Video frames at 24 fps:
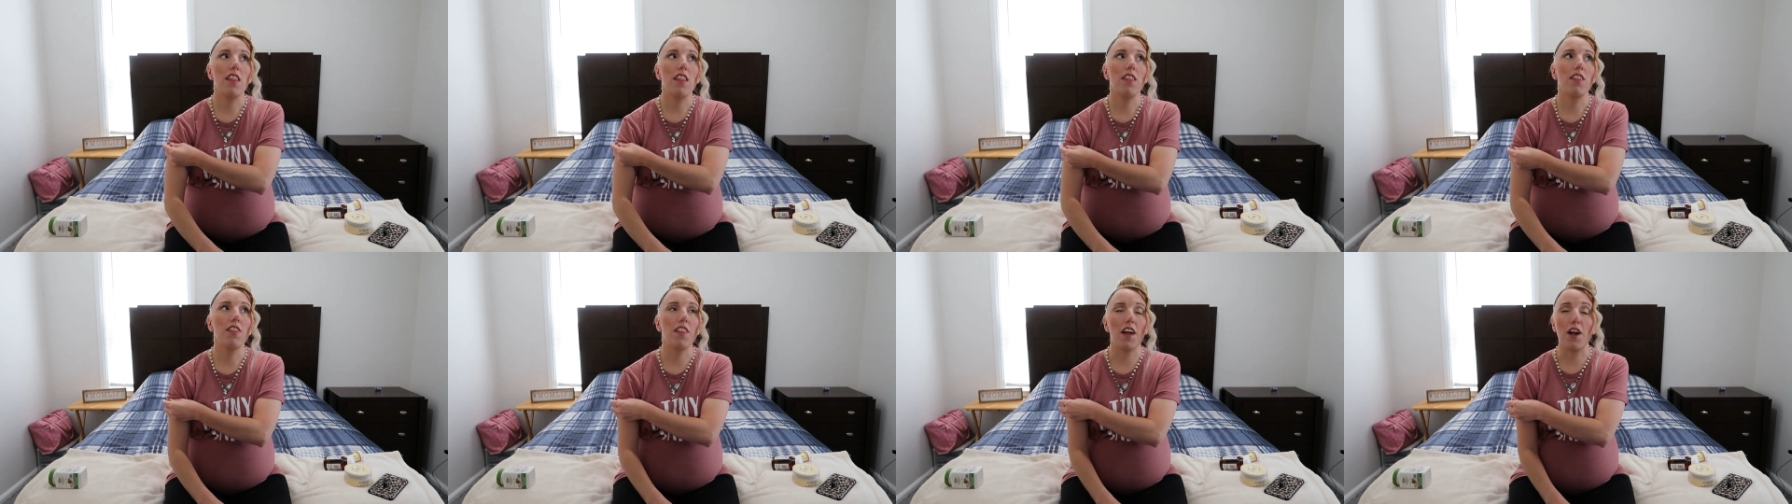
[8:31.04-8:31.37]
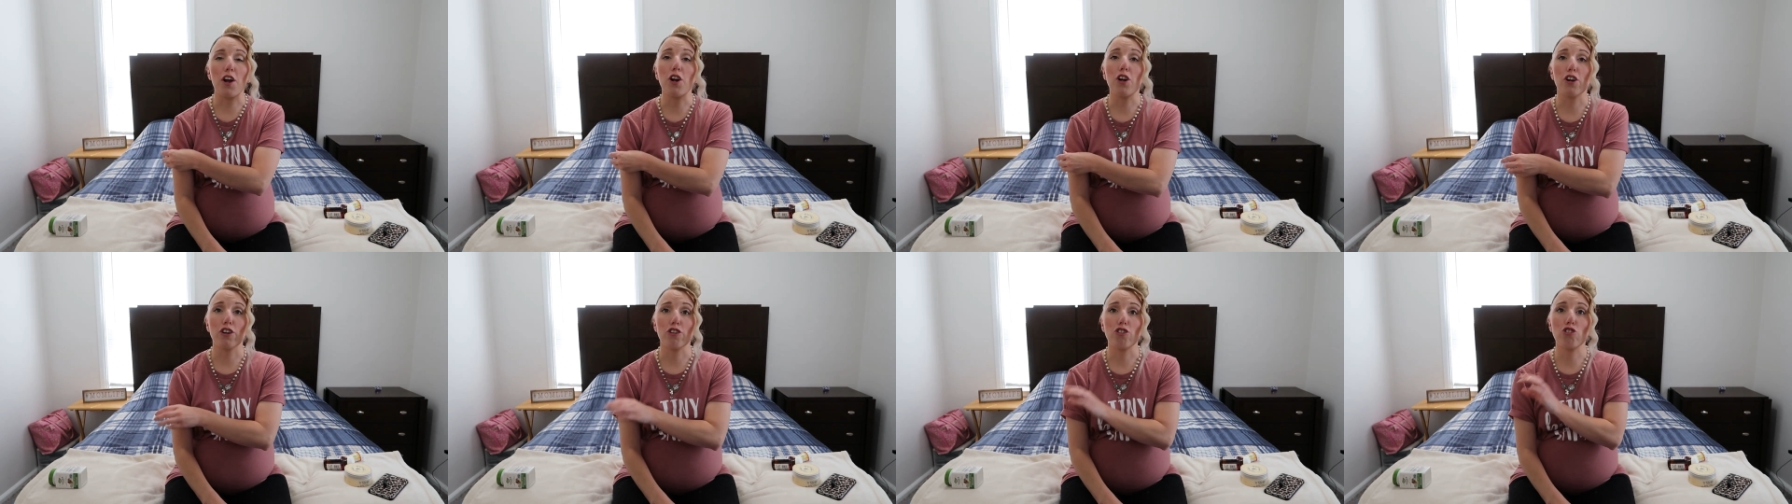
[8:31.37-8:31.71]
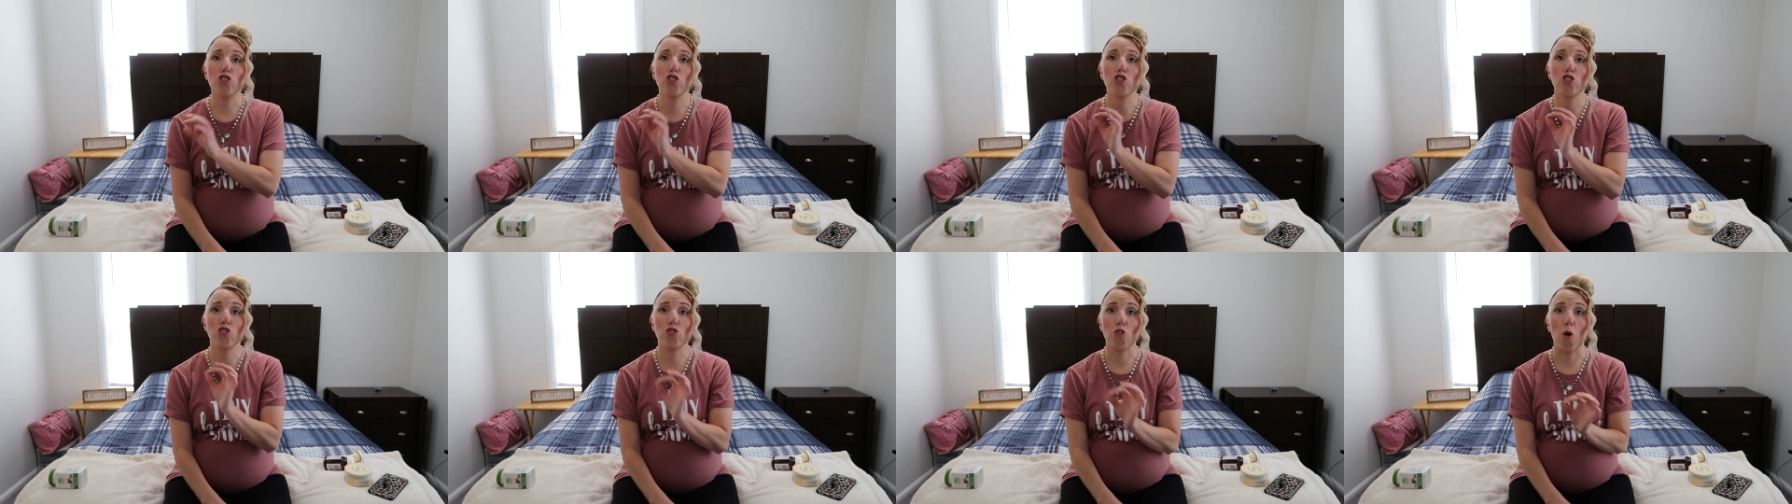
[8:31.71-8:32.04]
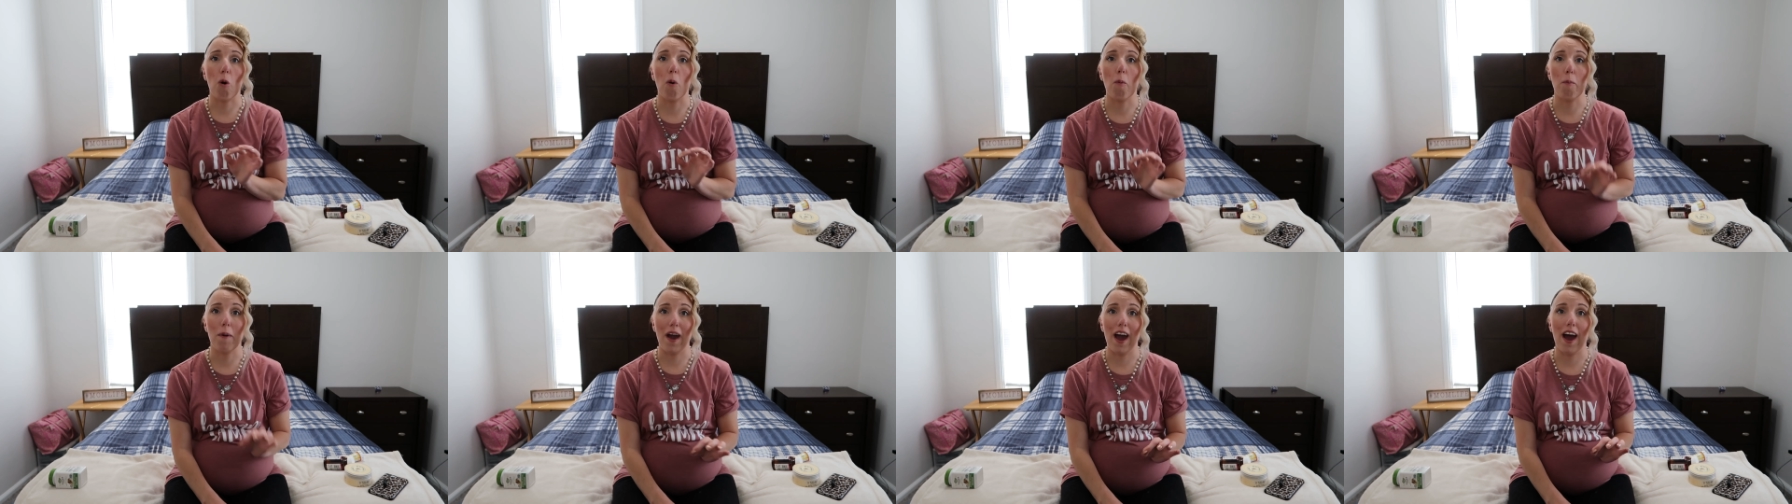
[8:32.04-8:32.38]
they hurt
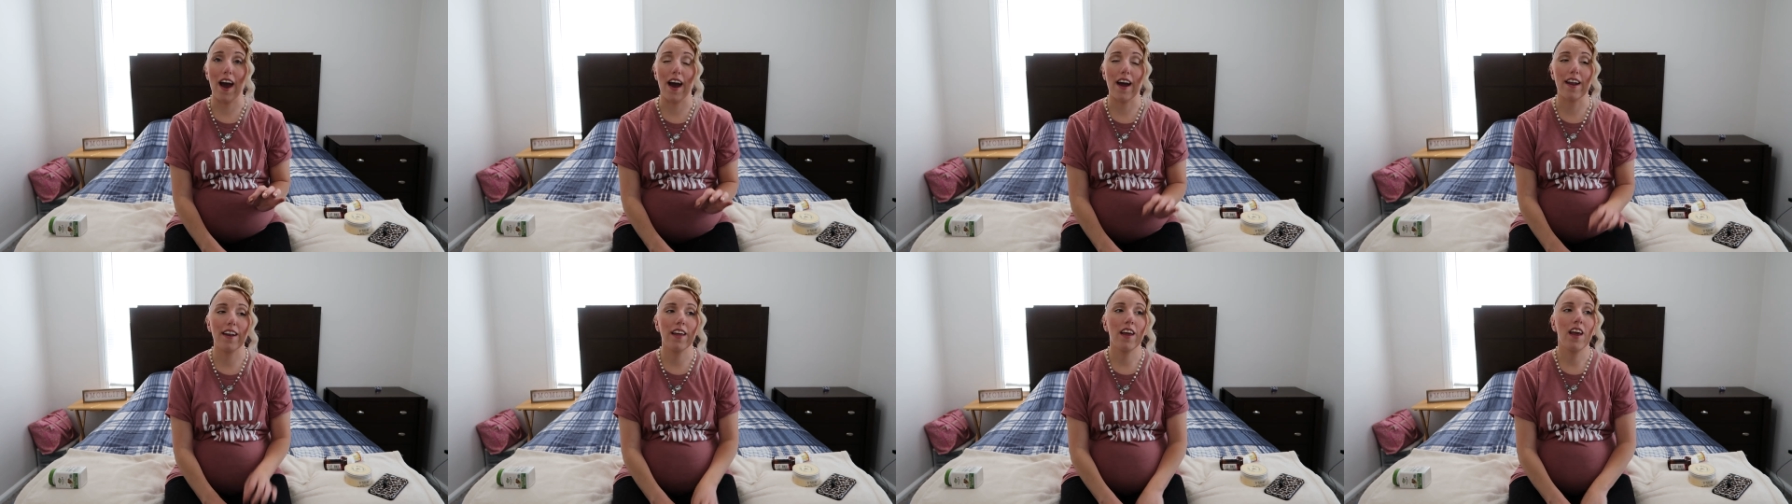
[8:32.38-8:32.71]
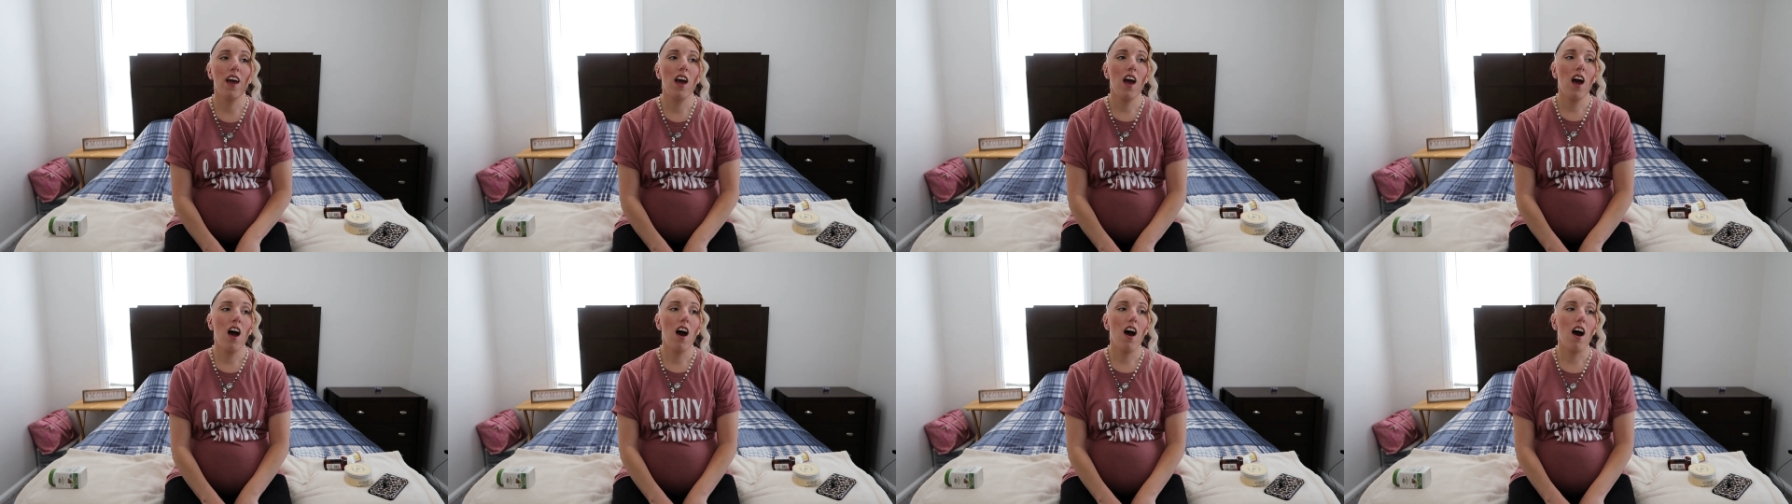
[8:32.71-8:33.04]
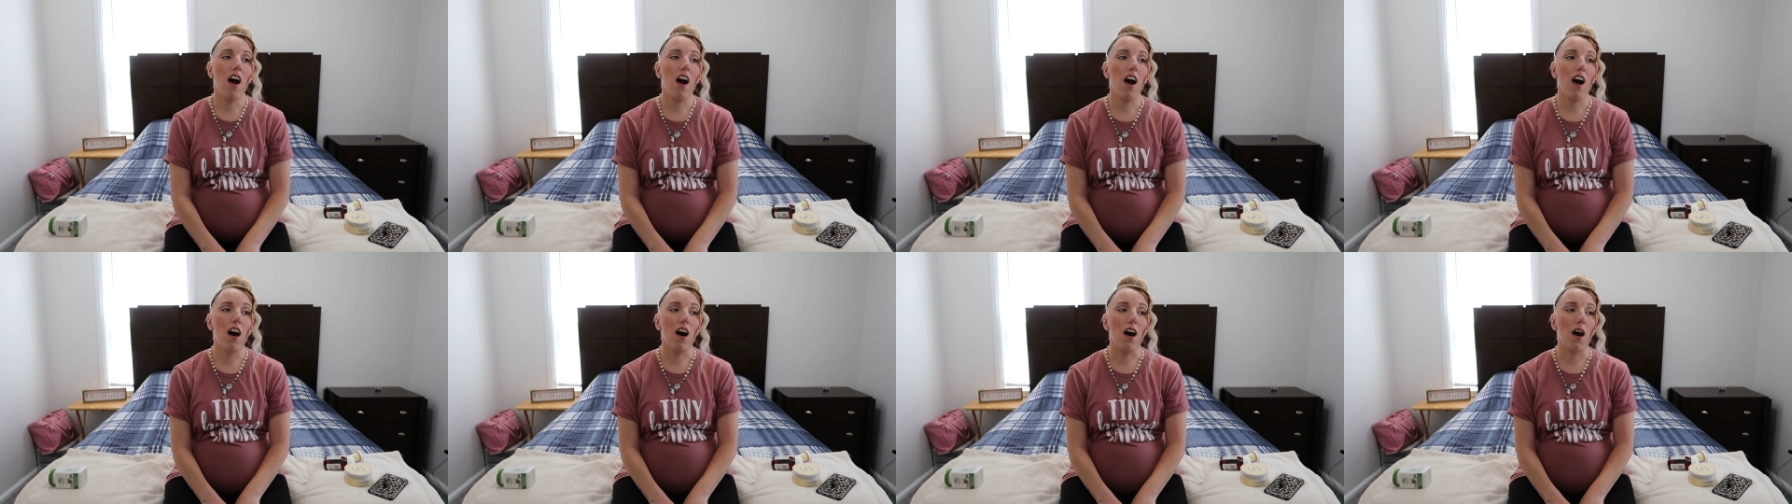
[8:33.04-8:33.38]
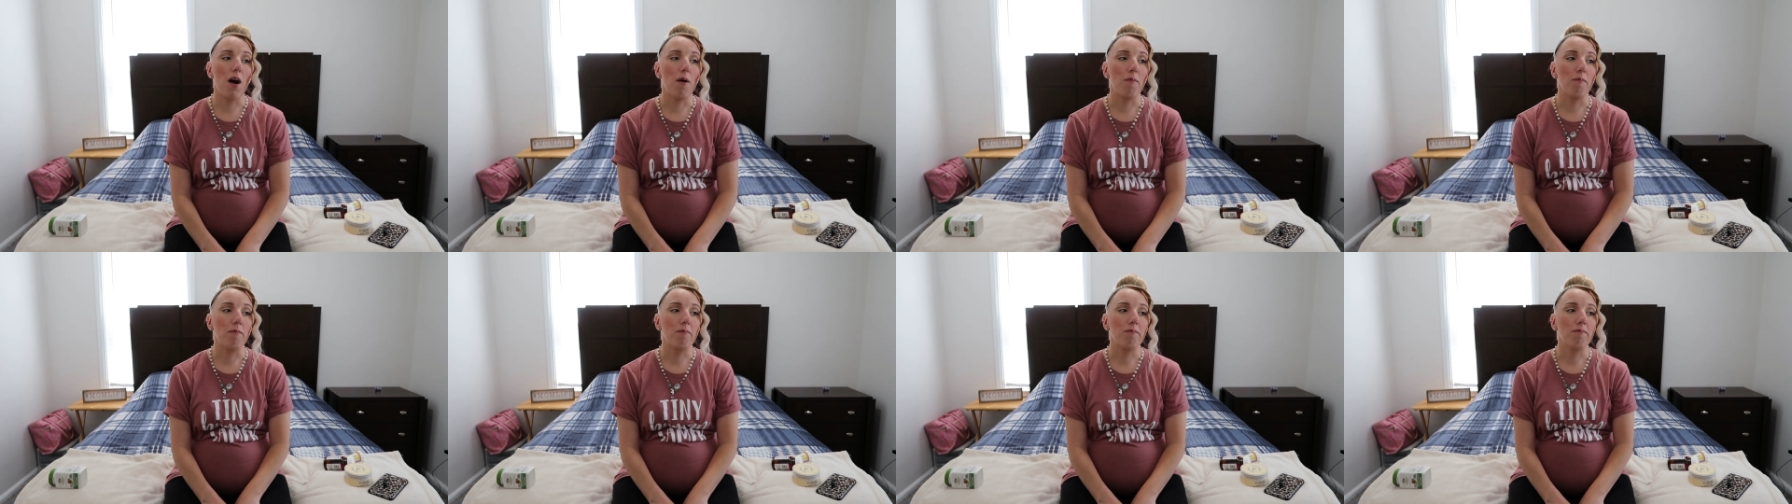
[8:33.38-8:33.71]
so bad.
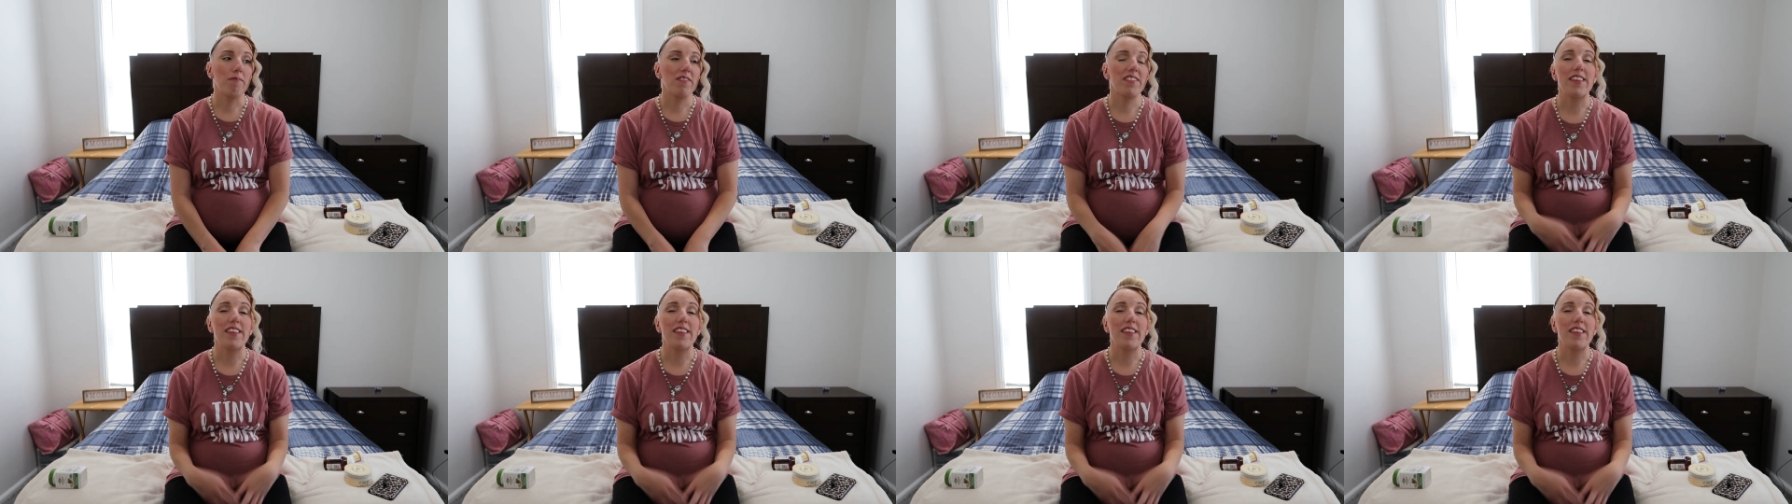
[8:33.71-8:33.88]
Um,